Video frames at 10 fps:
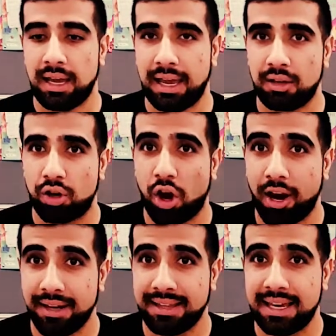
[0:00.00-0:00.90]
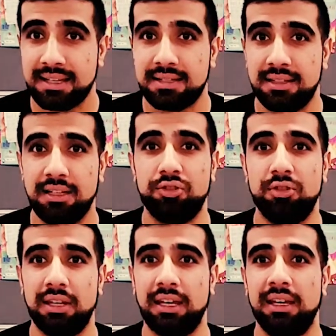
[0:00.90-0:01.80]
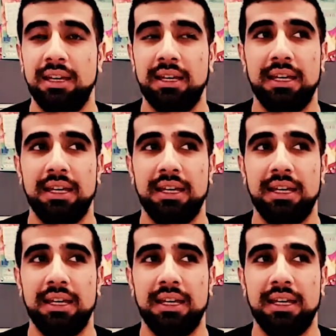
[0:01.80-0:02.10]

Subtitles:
And kinase literally